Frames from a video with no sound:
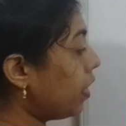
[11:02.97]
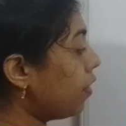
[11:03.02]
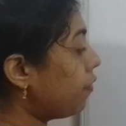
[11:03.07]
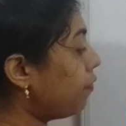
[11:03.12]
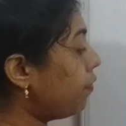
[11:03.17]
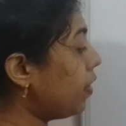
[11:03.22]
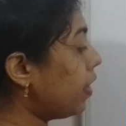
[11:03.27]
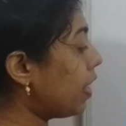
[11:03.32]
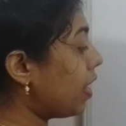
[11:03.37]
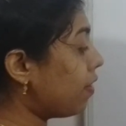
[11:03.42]

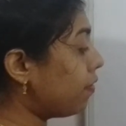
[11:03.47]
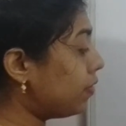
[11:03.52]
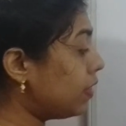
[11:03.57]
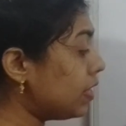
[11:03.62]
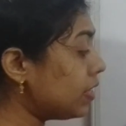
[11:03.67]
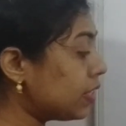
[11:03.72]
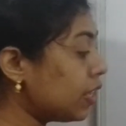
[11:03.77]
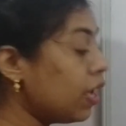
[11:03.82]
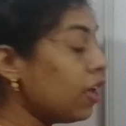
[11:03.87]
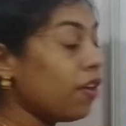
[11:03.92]
If we have
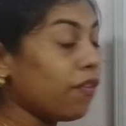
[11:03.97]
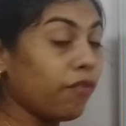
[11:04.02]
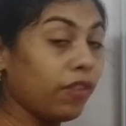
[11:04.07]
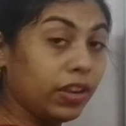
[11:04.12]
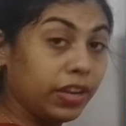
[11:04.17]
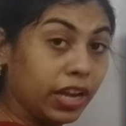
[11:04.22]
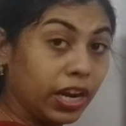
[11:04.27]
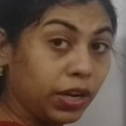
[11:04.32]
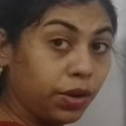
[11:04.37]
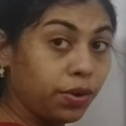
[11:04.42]
this,
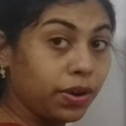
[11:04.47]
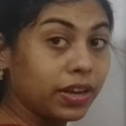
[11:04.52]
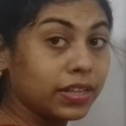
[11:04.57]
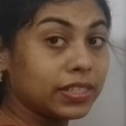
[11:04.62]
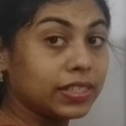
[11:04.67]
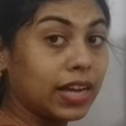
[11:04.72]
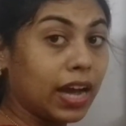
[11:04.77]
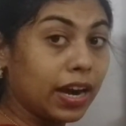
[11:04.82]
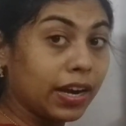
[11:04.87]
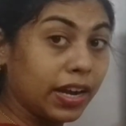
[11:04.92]
we need to,
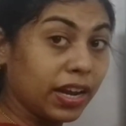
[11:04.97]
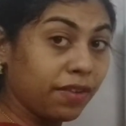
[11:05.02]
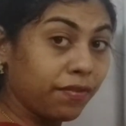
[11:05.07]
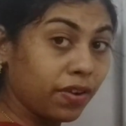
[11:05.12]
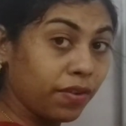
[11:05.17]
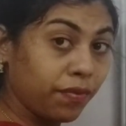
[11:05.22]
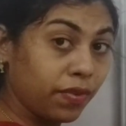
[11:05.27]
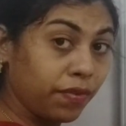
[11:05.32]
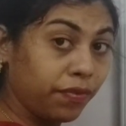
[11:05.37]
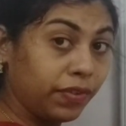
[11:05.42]
starting
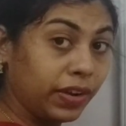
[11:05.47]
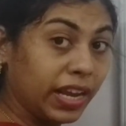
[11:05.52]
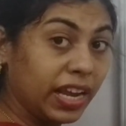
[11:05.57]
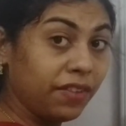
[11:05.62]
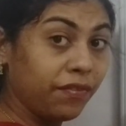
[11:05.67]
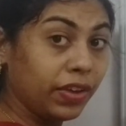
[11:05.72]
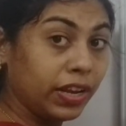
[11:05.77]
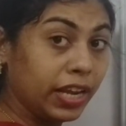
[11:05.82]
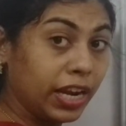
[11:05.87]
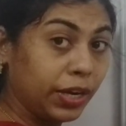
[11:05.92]
from
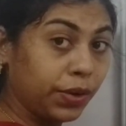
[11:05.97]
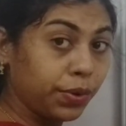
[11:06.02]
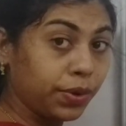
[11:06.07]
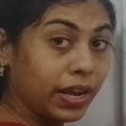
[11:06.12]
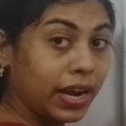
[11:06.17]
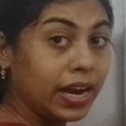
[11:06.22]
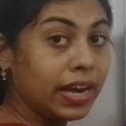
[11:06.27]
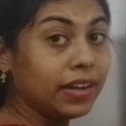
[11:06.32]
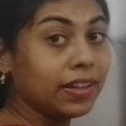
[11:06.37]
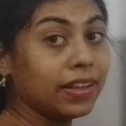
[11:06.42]
15, we need to
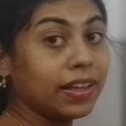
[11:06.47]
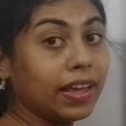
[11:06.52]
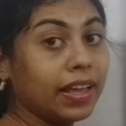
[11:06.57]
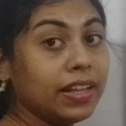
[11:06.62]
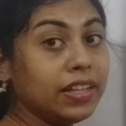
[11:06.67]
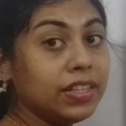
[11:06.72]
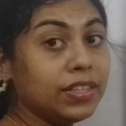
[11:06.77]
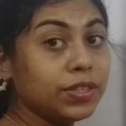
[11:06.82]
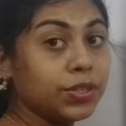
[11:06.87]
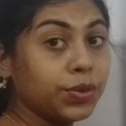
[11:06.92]
write
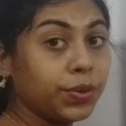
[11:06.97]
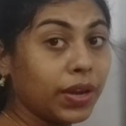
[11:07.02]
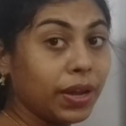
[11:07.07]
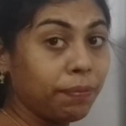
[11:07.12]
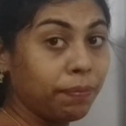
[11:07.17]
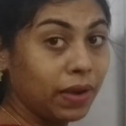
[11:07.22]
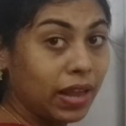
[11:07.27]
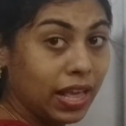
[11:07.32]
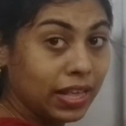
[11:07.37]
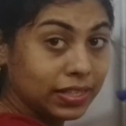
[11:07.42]
in
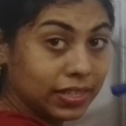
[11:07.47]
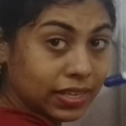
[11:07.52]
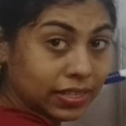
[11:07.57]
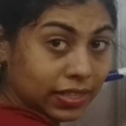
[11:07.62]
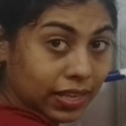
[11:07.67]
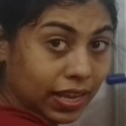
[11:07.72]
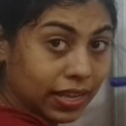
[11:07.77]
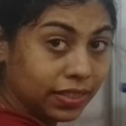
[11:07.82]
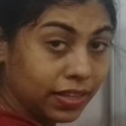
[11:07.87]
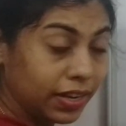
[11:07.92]
3
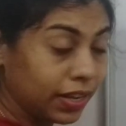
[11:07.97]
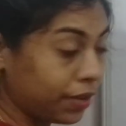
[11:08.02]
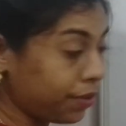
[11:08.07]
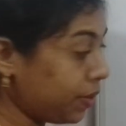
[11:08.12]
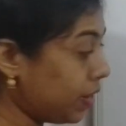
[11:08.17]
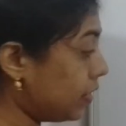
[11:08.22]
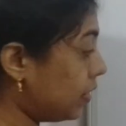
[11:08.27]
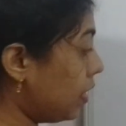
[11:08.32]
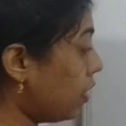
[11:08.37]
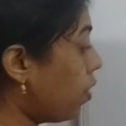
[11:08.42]
places in the
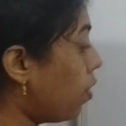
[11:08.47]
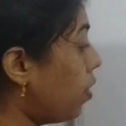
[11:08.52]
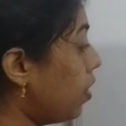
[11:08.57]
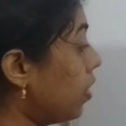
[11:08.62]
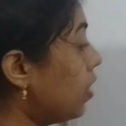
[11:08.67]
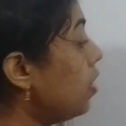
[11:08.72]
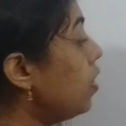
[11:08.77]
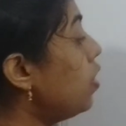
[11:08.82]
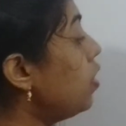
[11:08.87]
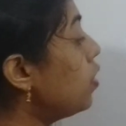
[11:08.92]
decreasing
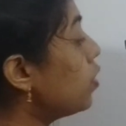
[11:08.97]
order.